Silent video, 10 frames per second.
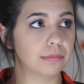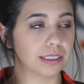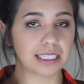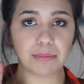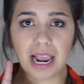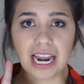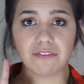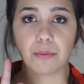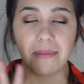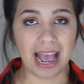some
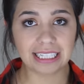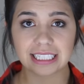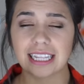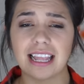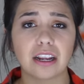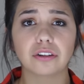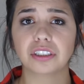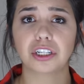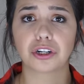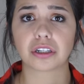kind of a basket that
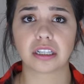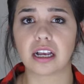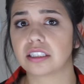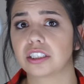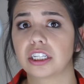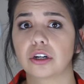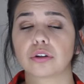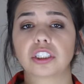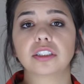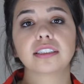goes in your closet
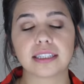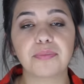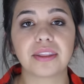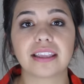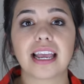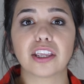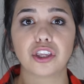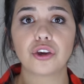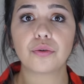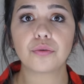or just something that
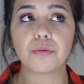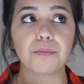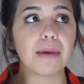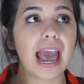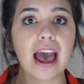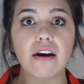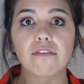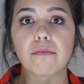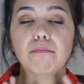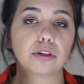you
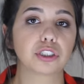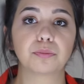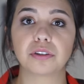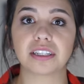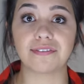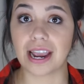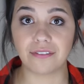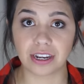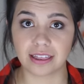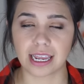have multiples of
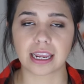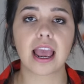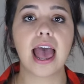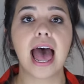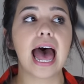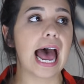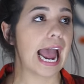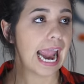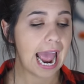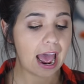everything.
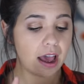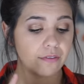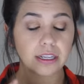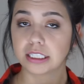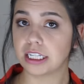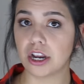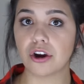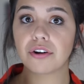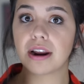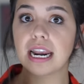I have
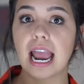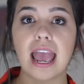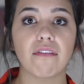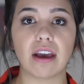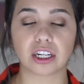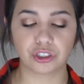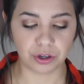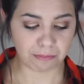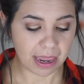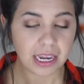deodorant, I have
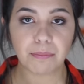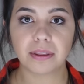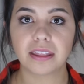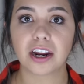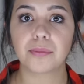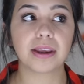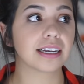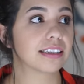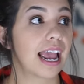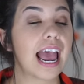extra makeup in there
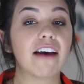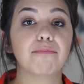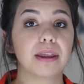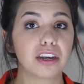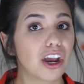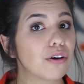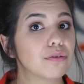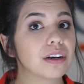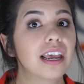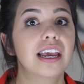because I have been
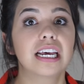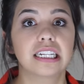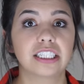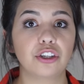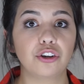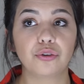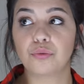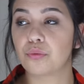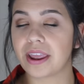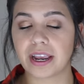known to
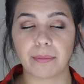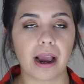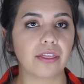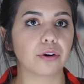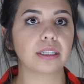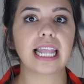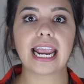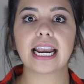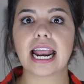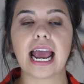wake up either
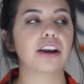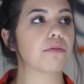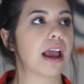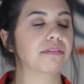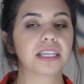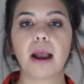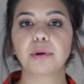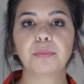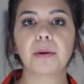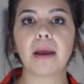late and I don't have time
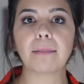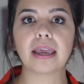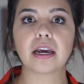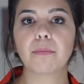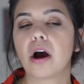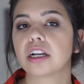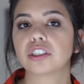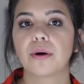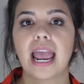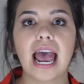to put my makeup on
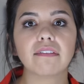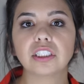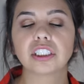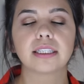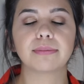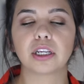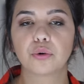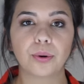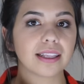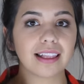so I have just something
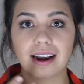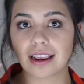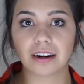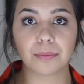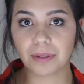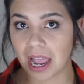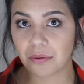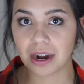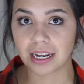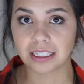quick that I can apply
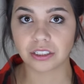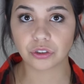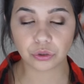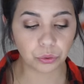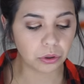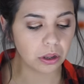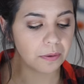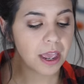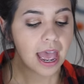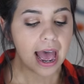when I get to
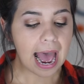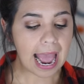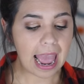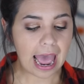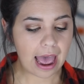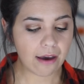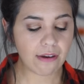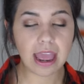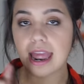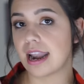school. I
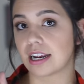have an